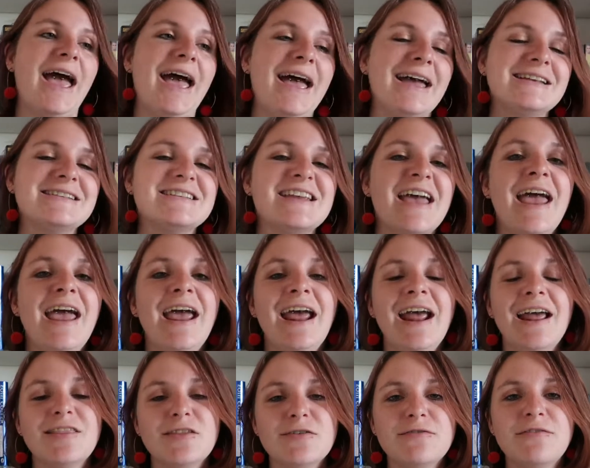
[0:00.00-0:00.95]
And
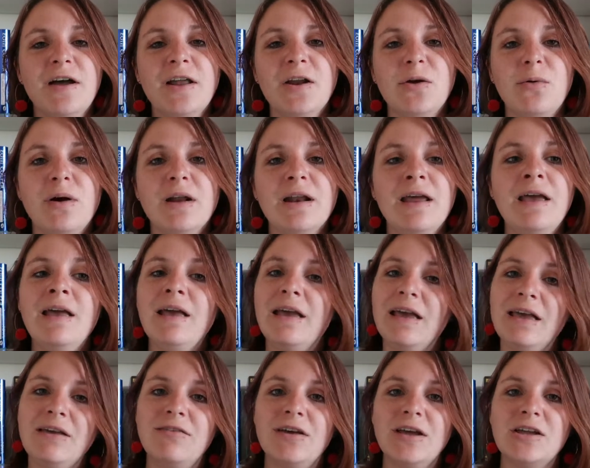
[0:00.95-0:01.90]
in the final one,
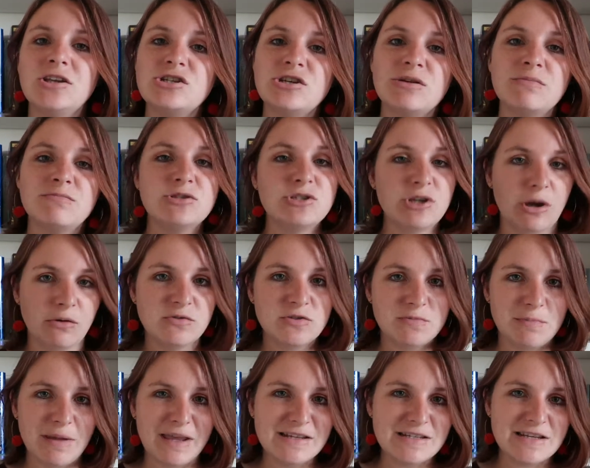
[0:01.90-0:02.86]
Eva and Jim
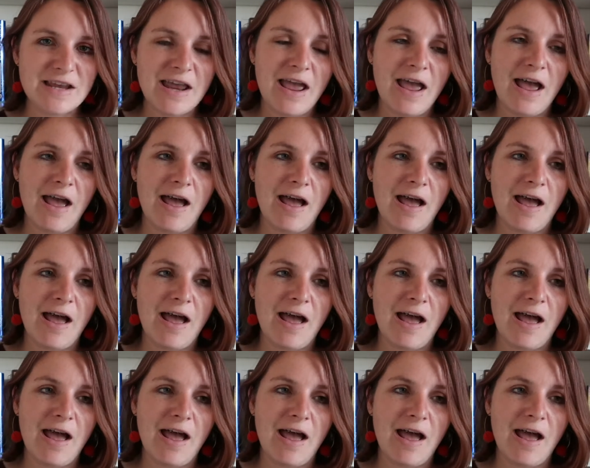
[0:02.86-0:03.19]
don't meet.